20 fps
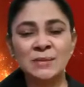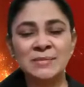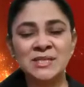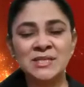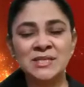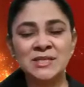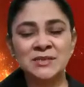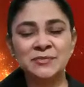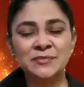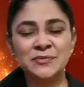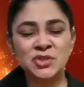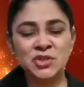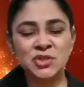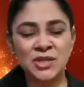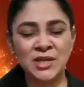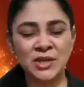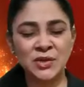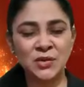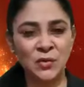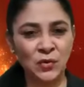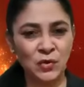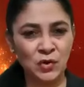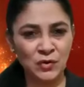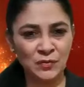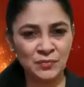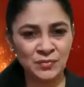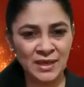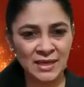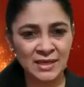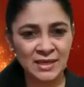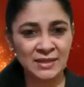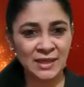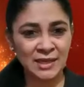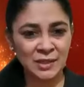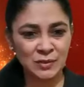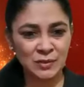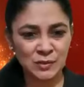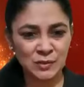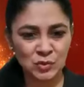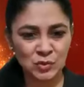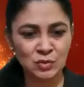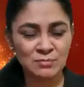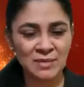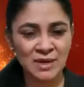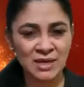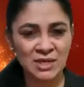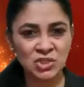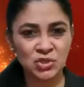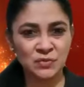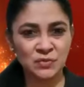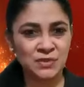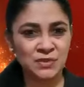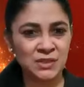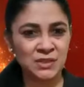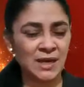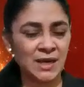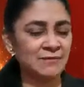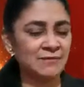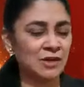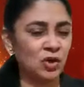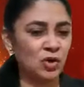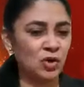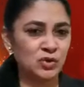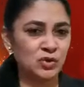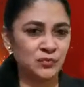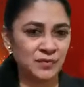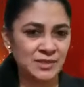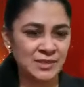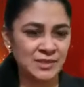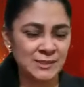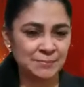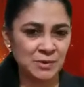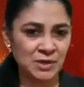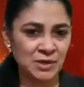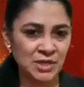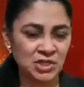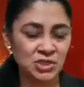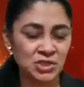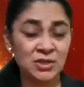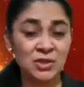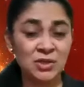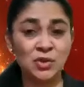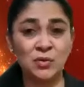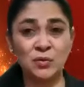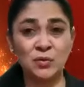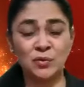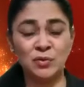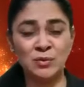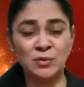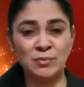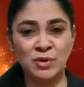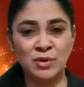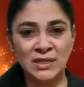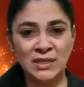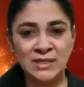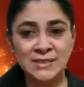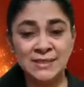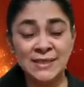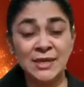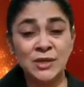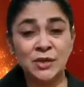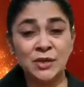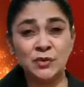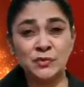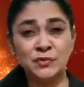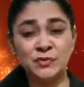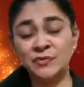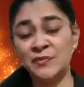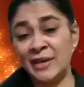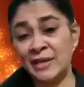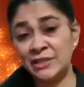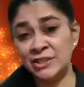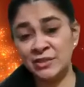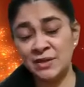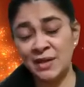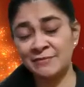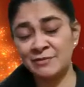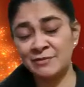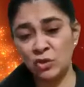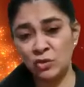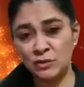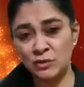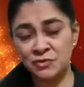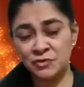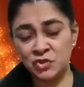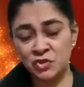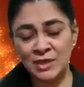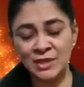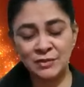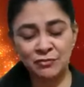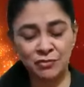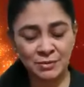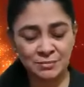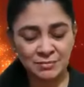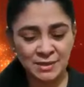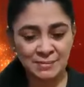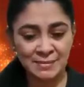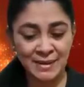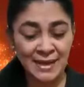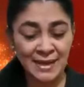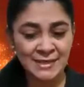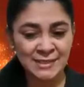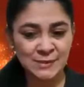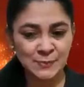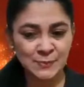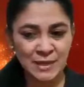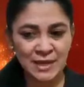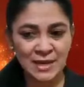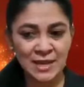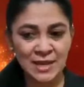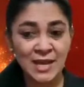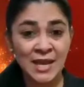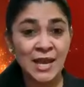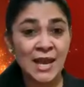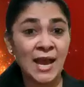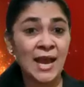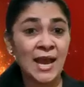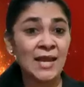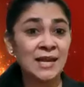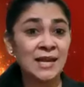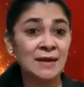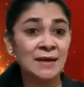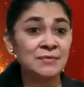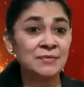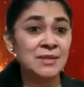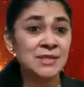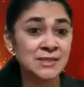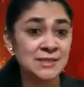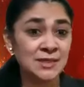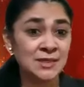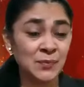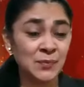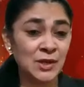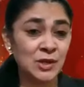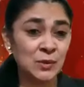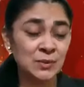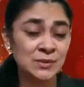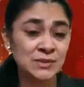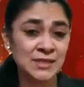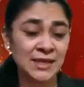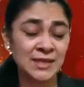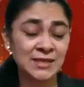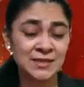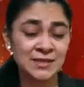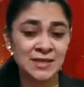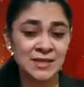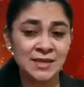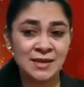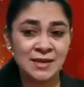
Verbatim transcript: much, sir, for sharing all of that. Thank you so much. You've derived a lot of inspiration, your role models. You derived a lot of strength from them as well. I love this, sir, when you said,